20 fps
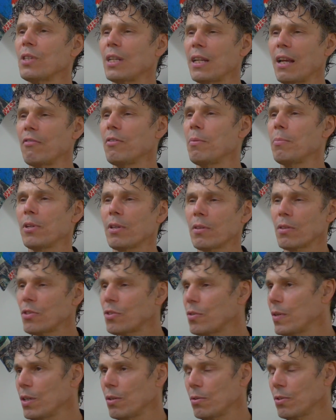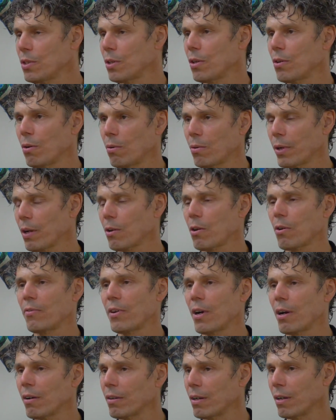and everybody on the street used to go,
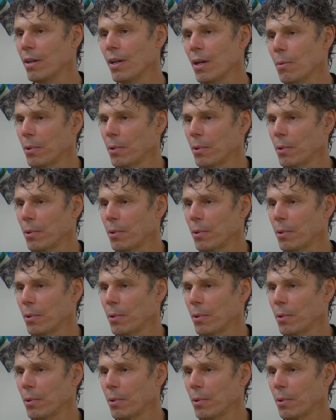"Come Garden.